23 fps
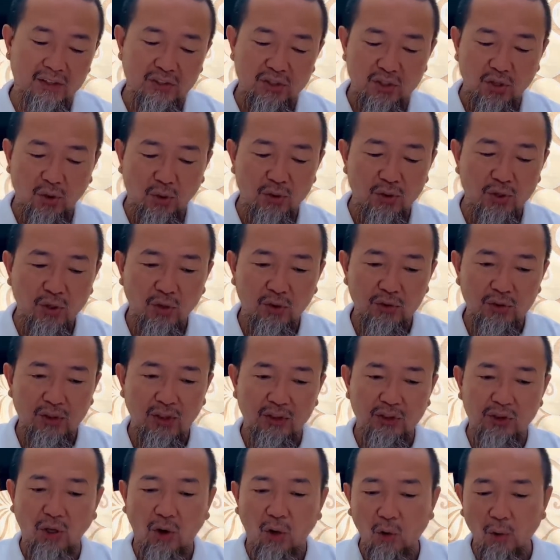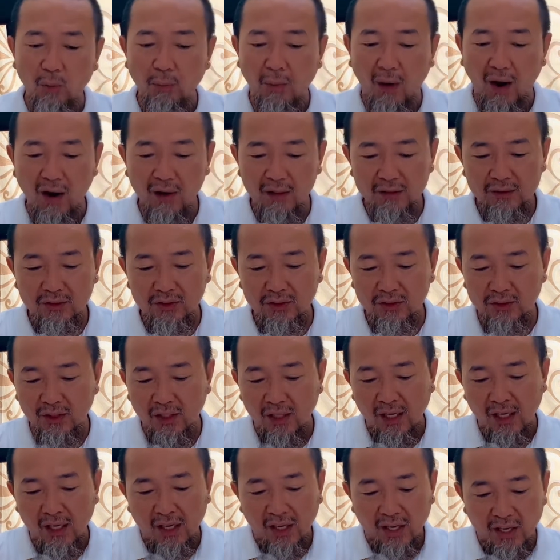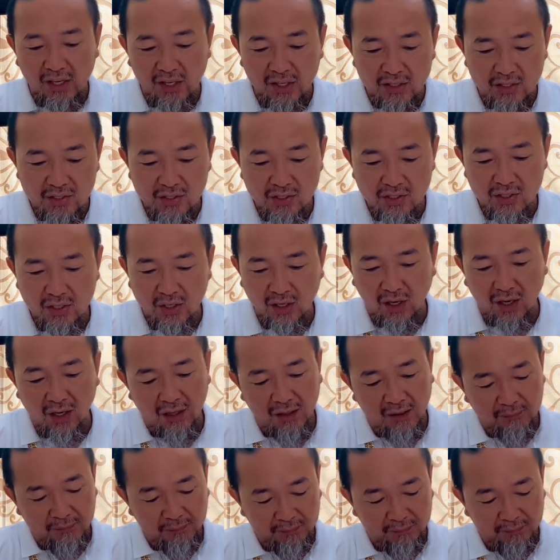So you know the toe box is a